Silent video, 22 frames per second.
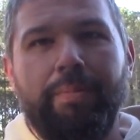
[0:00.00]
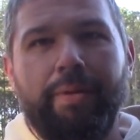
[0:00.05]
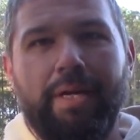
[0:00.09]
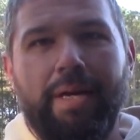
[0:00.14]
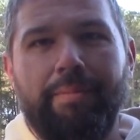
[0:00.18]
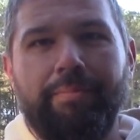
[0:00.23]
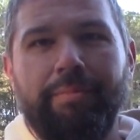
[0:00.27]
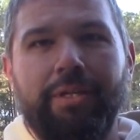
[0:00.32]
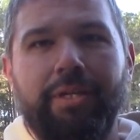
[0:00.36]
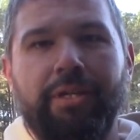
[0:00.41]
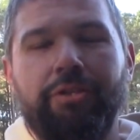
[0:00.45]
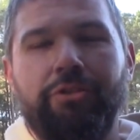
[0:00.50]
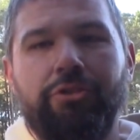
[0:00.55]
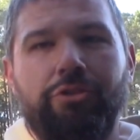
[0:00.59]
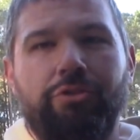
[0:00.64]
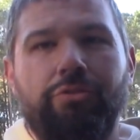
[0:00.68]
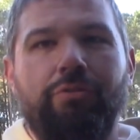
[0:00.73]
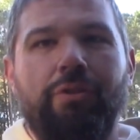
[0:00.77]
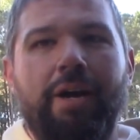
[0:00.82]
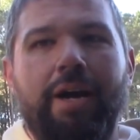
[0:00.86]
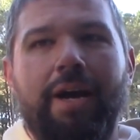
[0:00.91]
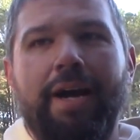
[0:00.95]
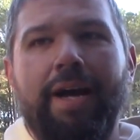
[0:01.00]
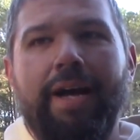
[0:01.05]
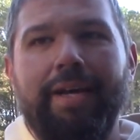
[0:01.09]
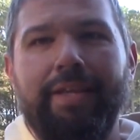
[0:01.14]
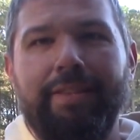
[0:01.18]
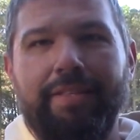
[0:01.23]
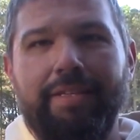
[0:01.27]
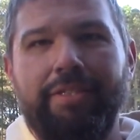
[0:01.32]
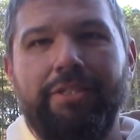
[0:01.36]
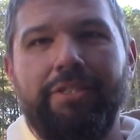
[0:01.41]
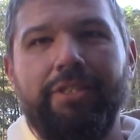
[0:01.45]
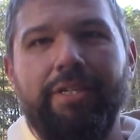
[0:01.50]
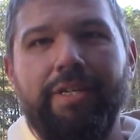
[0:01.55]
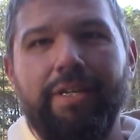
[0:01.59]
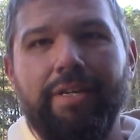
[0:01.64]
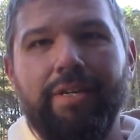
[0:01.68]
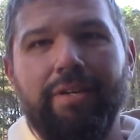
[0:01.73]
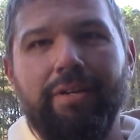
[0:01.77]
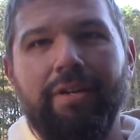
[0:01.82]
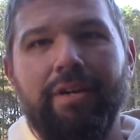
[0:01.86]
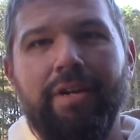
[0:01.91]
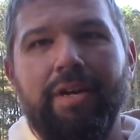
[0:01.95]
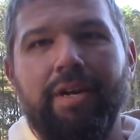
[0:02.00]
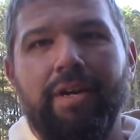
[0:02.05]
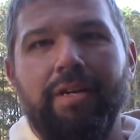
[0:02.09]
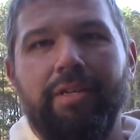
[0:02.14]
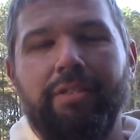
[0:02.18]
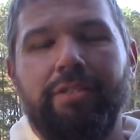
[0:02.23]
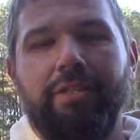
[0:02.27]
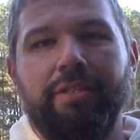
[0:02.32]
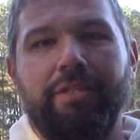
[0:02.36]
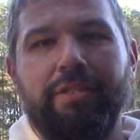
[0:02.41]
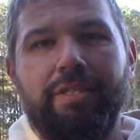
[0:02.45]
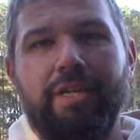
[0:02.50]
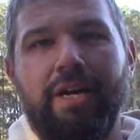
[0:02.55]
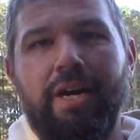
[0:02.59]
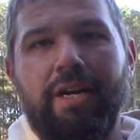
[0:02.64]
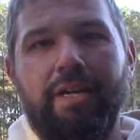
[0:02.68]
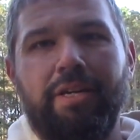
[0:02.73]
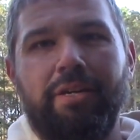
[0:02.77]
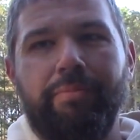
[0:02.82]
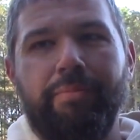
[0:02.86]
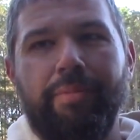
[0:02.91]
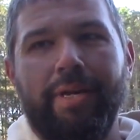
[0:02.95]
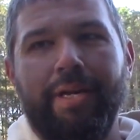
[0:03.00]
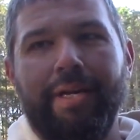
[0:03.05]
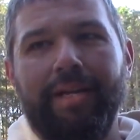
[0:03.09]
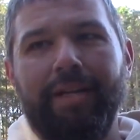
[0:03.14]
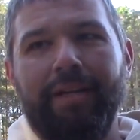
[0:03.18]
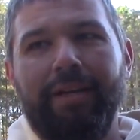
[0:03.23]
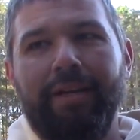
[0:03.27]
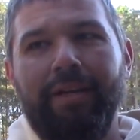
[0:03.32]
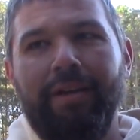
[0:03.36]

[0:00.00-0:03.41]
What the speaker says: And I'm gonna try this year to document